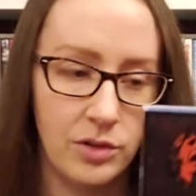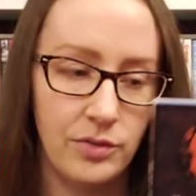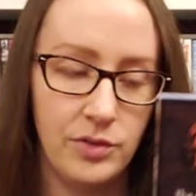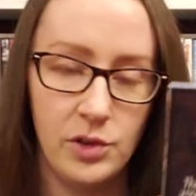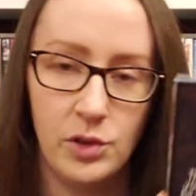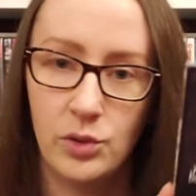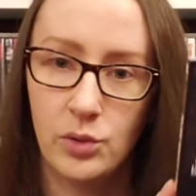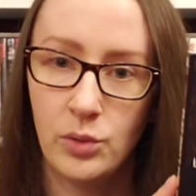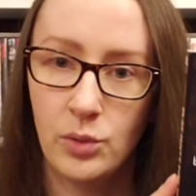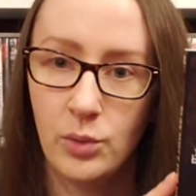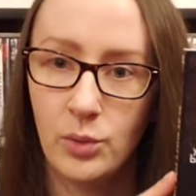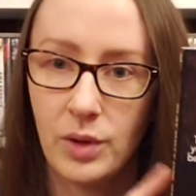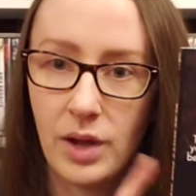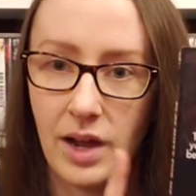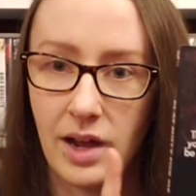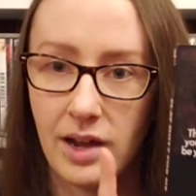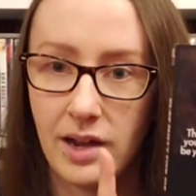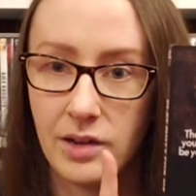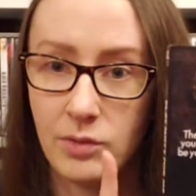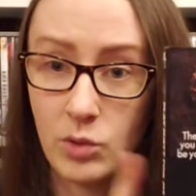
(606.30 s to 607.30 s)
review.
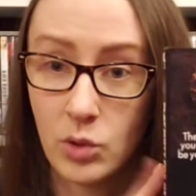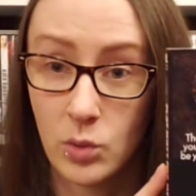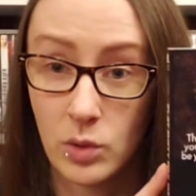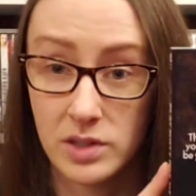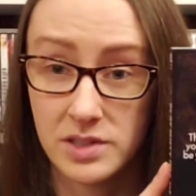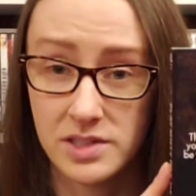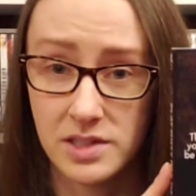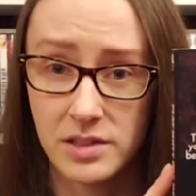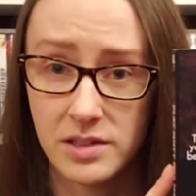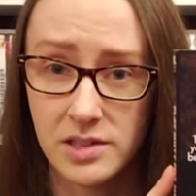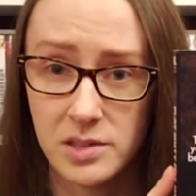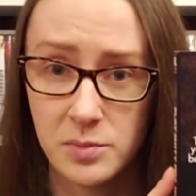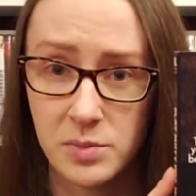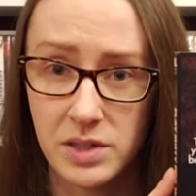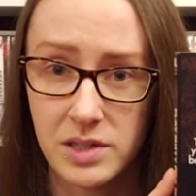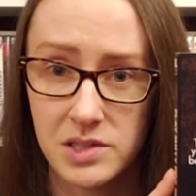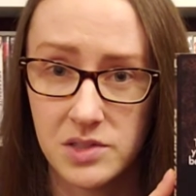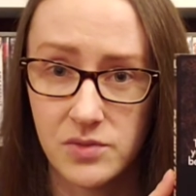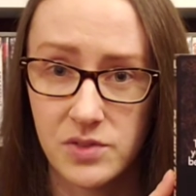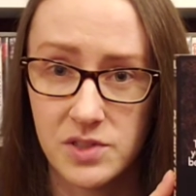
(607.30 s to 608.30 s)
I requested this
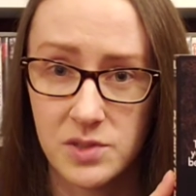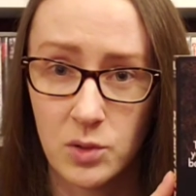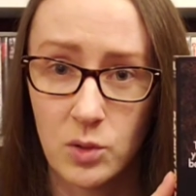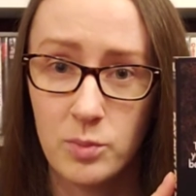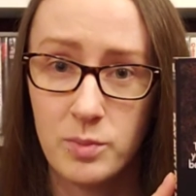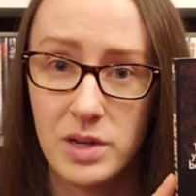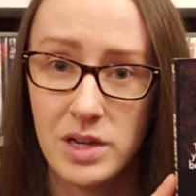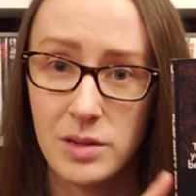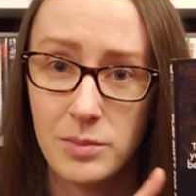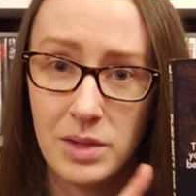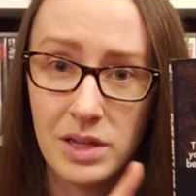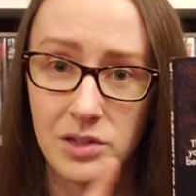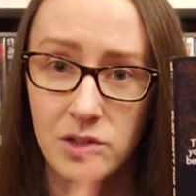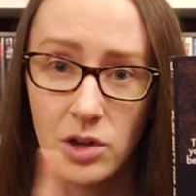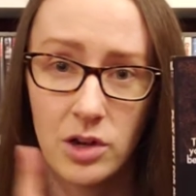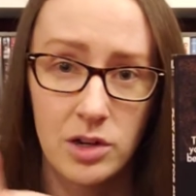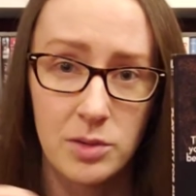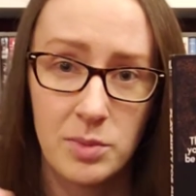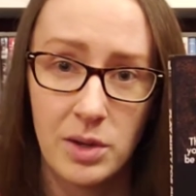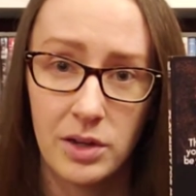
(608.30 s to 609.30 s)
because Physical Media Man
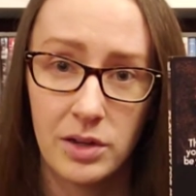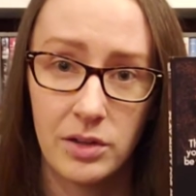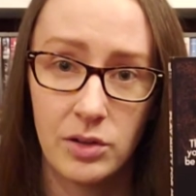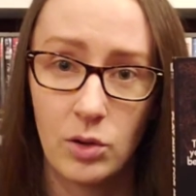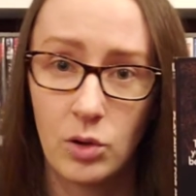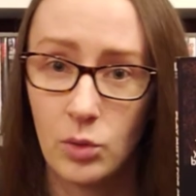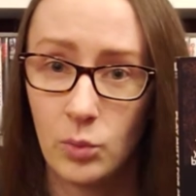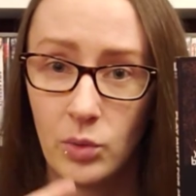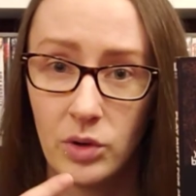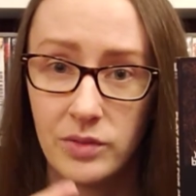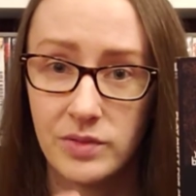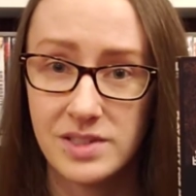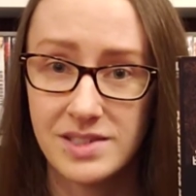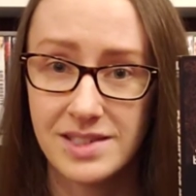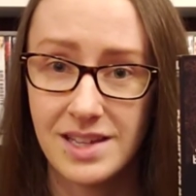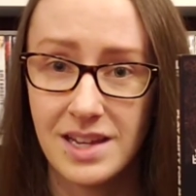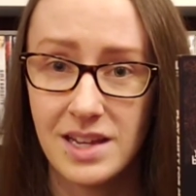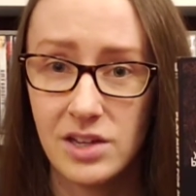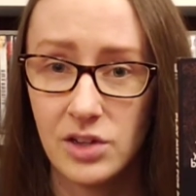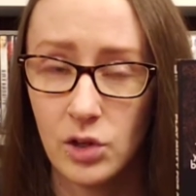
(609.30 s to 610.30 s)
talked about it on one of his
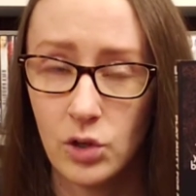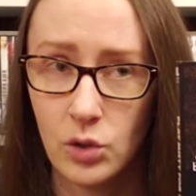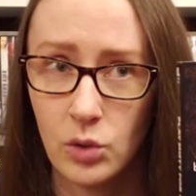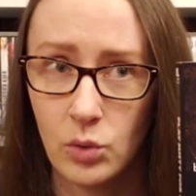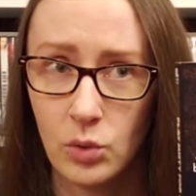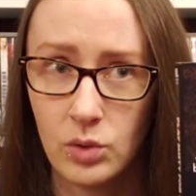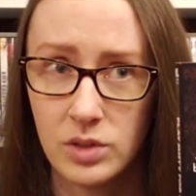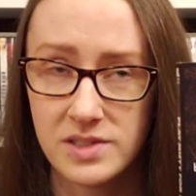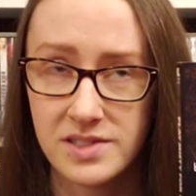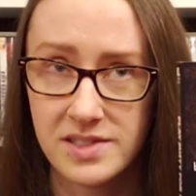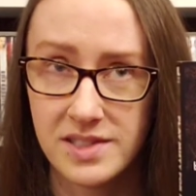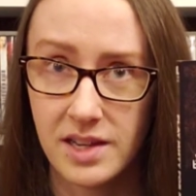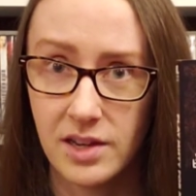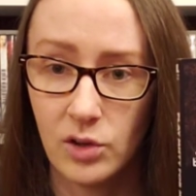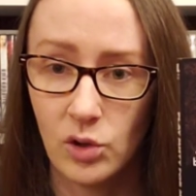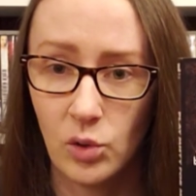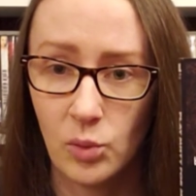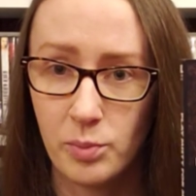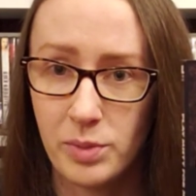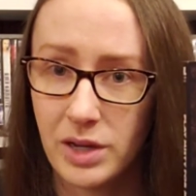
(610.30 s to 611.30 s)
Kino
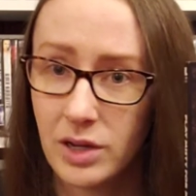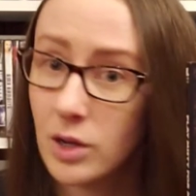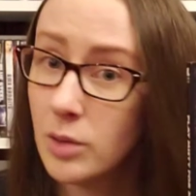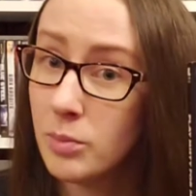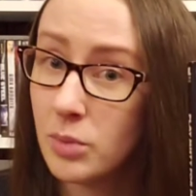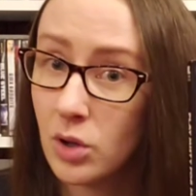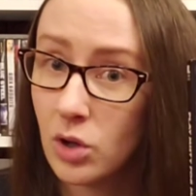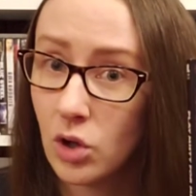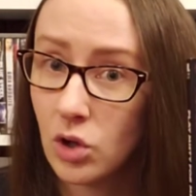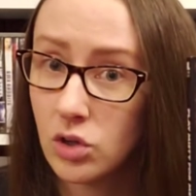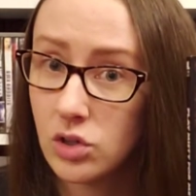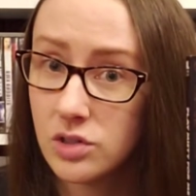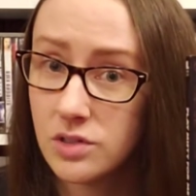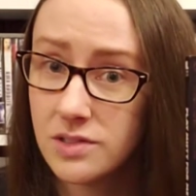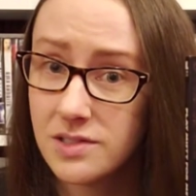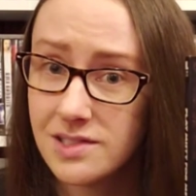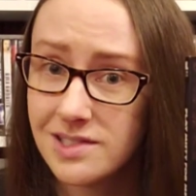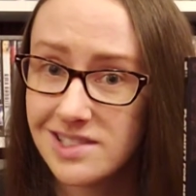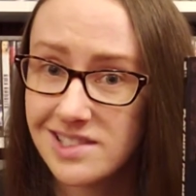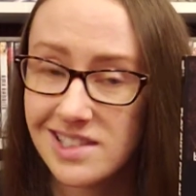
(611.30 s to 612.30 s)
sale pickup
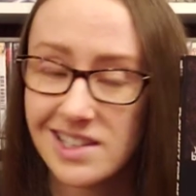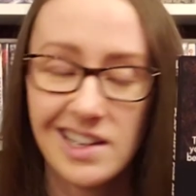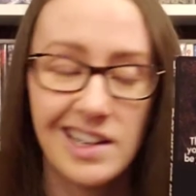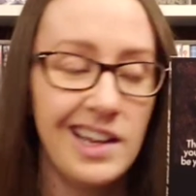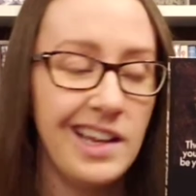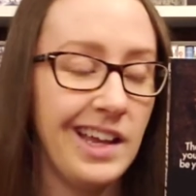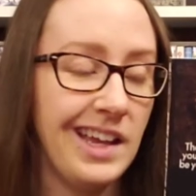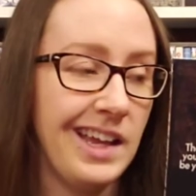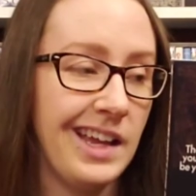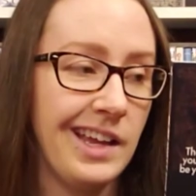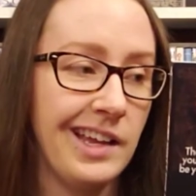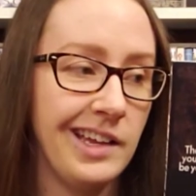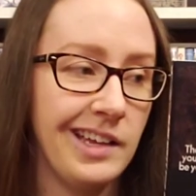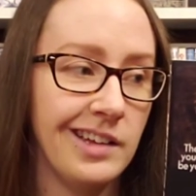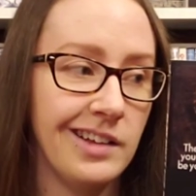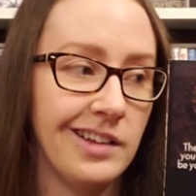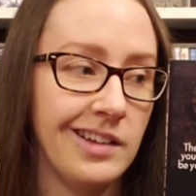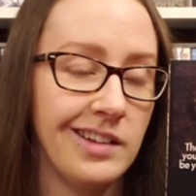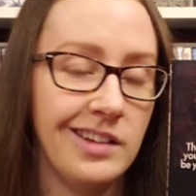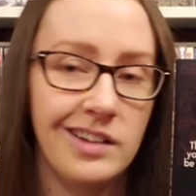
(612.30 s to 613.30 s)
hauls,
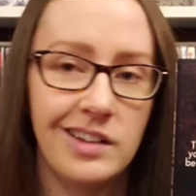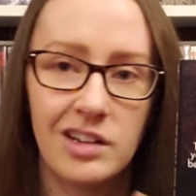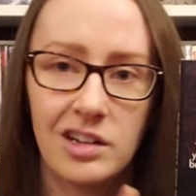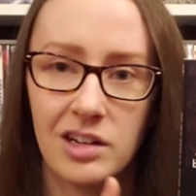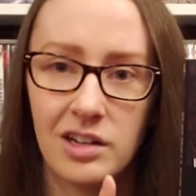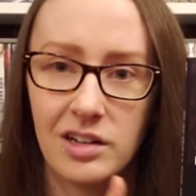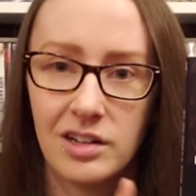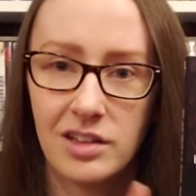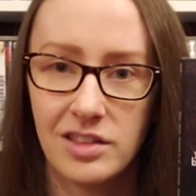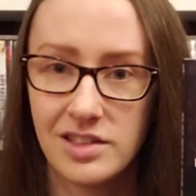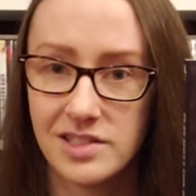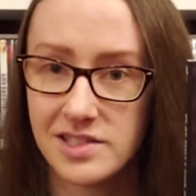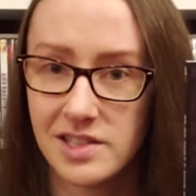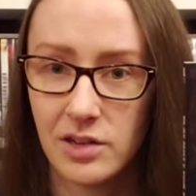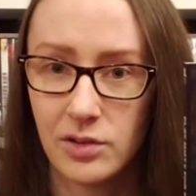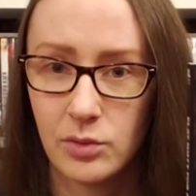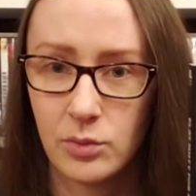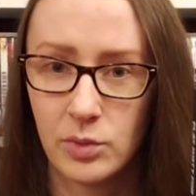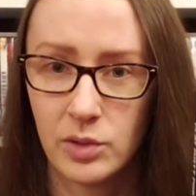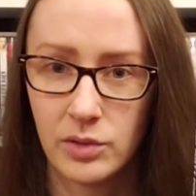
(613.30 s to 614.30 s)
and this
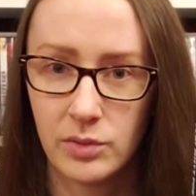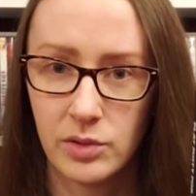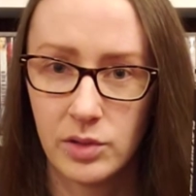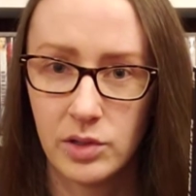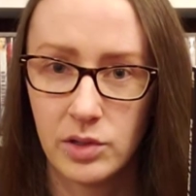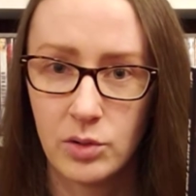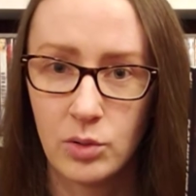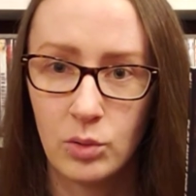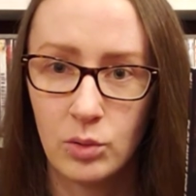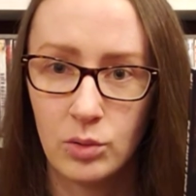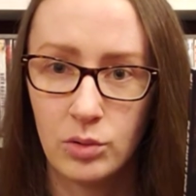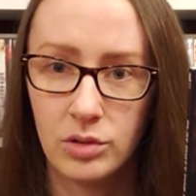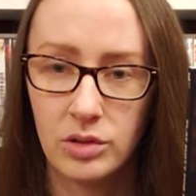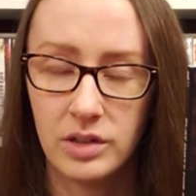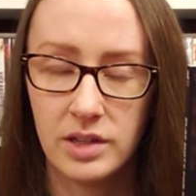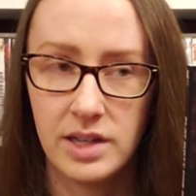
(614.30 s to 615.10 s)
sounded really, really cool.